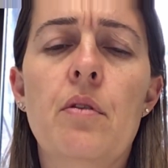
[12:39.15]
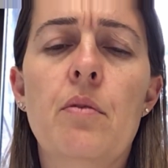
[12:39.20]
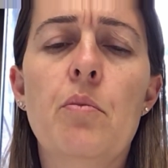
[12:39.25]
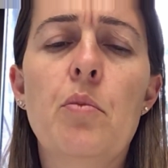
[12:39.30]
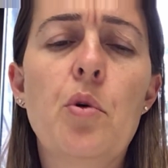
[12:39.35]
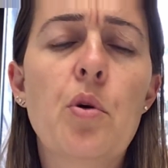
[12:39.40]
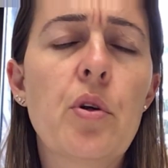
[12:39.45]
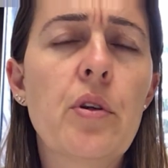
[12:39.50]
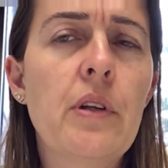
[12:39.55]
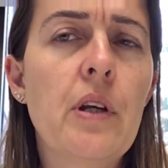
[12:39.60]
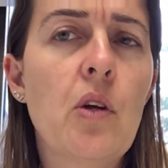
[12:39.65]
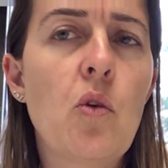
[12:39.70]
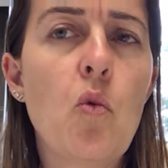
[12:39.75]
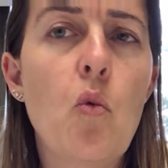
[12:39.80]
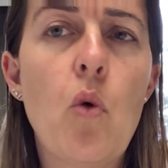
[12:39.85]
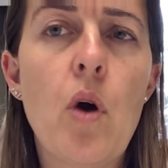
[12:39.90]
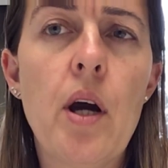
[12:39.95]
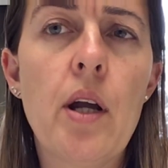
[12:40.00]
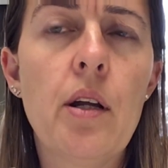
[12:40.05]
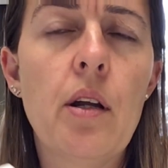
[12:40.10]

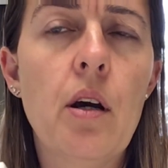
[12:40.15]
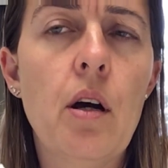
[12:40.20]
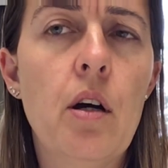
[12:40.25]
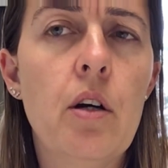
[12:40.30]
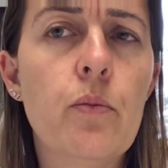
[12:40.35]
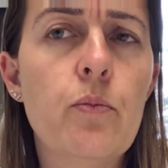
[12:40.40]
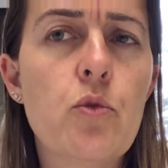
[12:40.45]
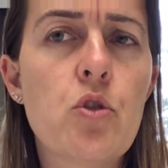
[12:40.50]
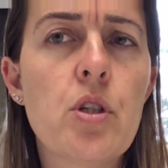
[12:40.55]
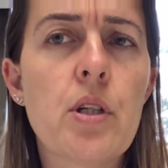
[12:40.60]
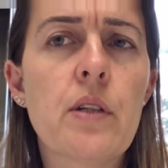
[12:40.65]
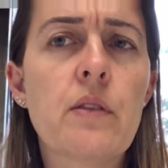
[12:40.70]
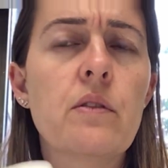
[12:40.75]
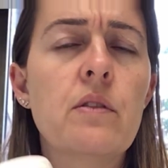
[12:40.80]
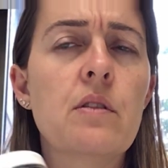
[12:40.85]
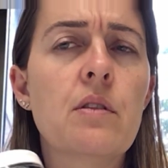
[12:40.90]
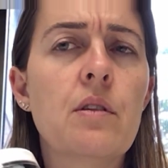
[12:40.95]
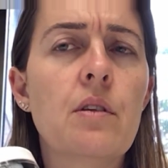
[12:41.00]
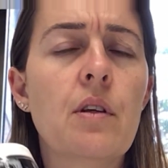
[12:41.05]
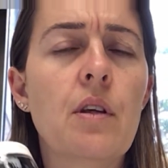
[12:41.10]
than one
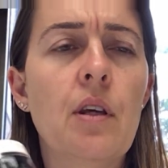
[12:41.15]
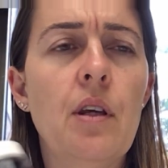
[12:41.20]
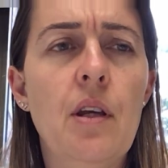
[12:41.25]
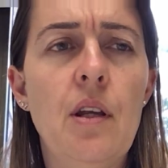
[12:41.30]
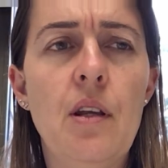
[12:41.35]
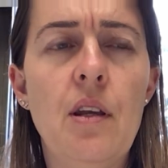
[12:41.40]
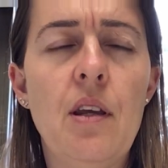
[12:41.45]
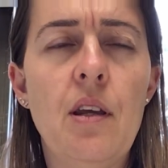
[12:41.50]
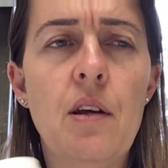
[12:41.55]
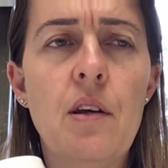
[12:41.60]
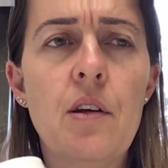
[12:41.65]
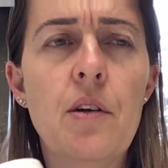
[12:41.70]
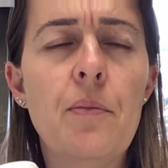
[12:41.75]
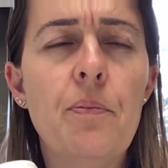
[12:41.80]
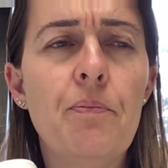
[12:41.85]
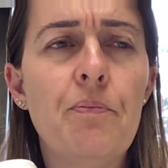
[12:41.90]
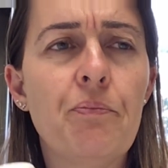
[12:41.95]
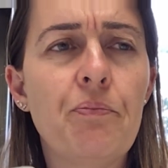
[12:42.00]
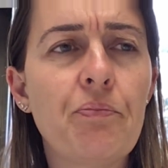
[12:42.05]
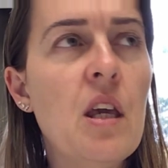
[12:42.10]
object in here.
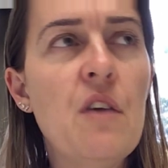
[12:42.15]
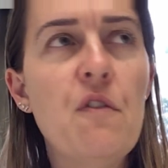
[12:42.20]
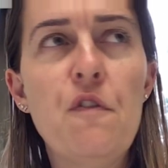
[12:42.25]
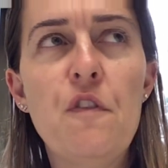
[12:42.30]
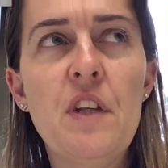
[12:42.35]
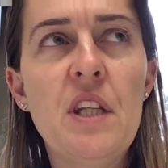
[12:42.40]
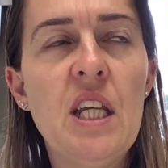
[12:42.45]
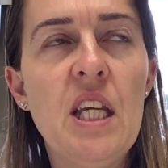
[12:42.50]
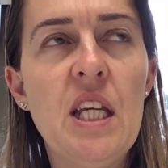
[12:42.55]
If